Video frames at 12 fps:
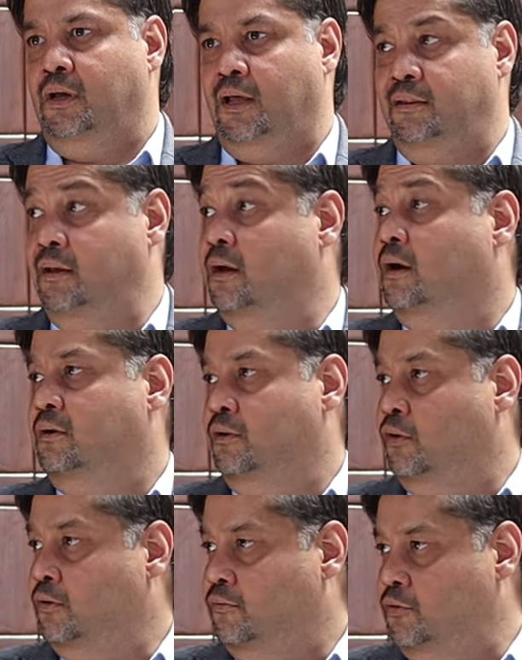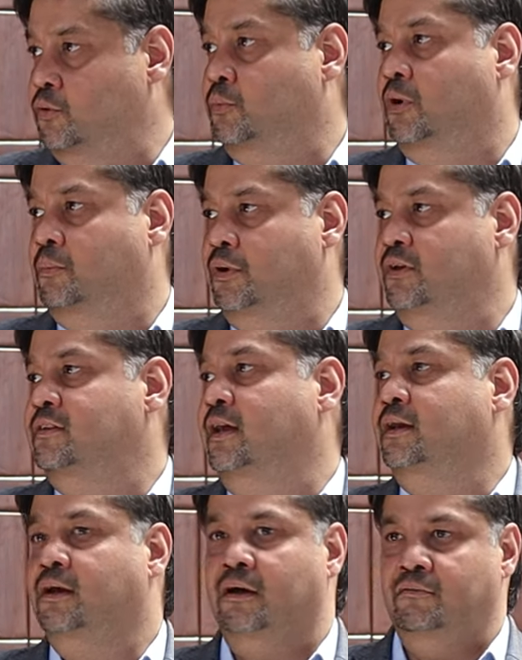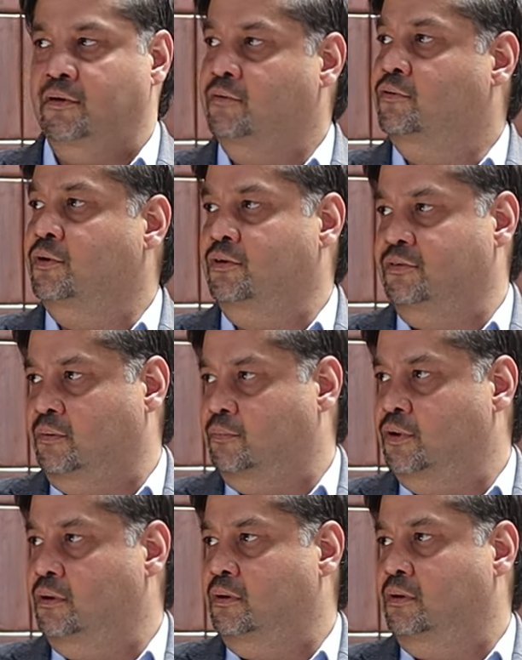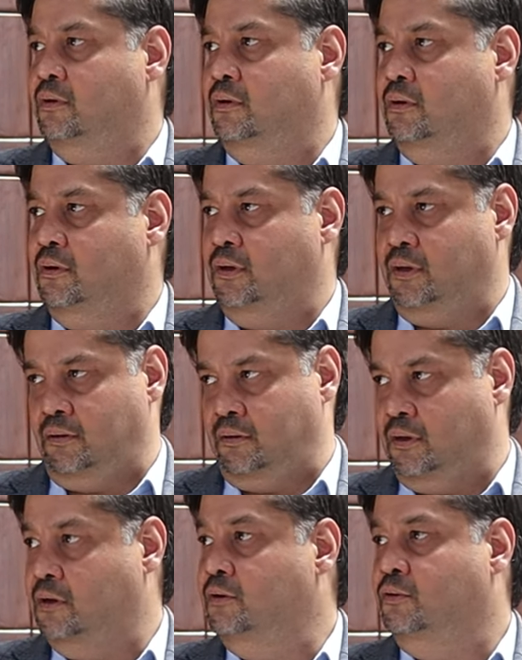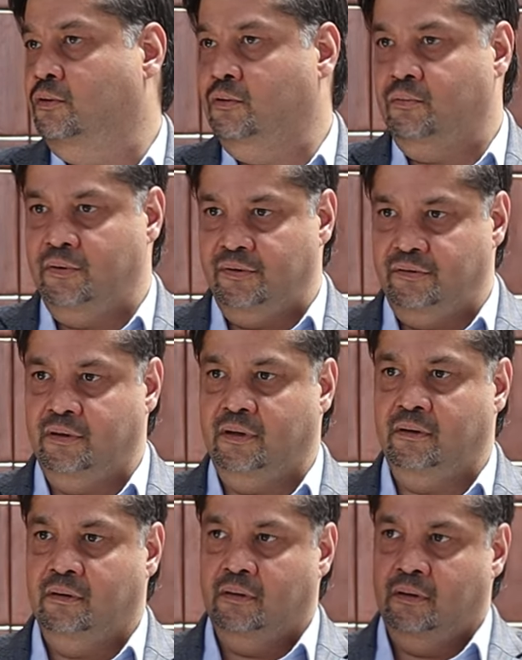And there are a lot of new properties like Kavya, for example, in Nagarkot, which is there.